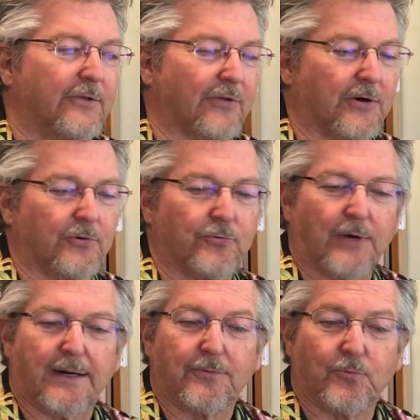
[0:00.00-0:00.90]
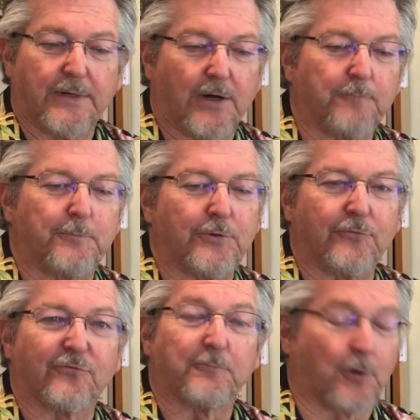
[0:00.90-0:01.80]
So we hope
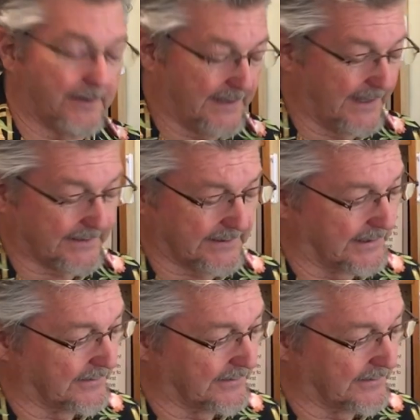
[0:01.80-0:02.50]
you support that.